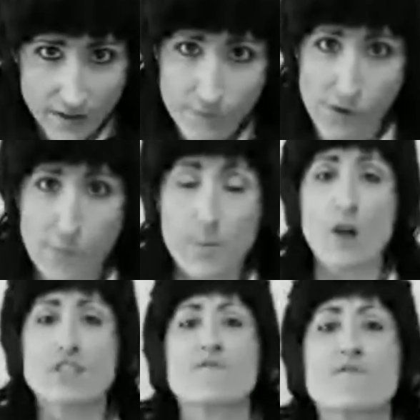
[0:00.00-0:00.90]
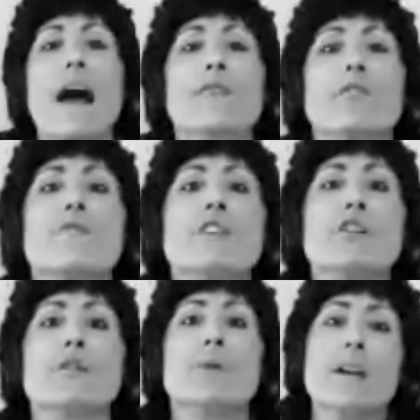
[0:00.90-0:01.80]
the fight for a post-fight
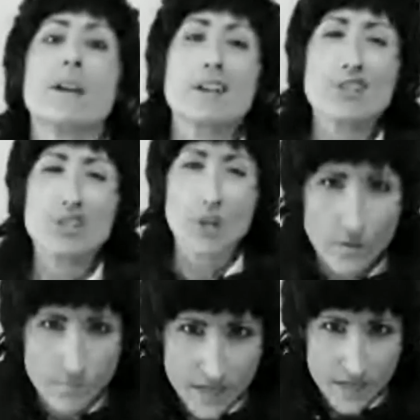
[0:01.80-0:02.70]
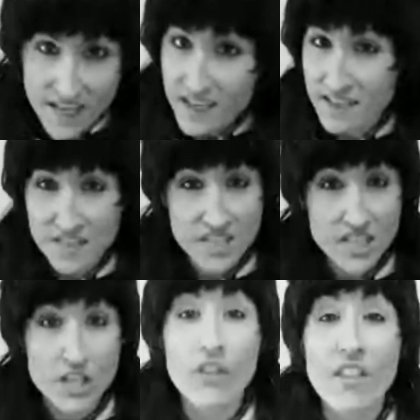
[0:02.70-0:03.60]
review. Join me, and
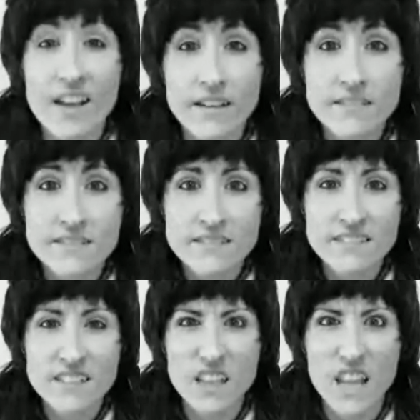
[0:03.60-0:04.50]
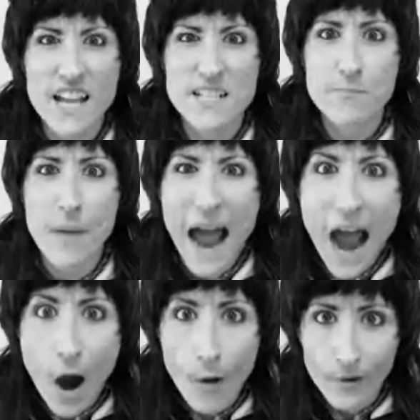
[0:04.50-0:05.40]
until then, let's
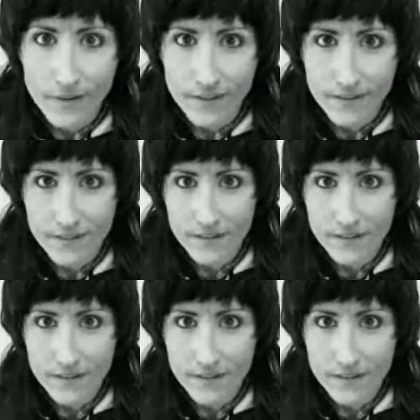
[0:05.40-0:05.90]
power.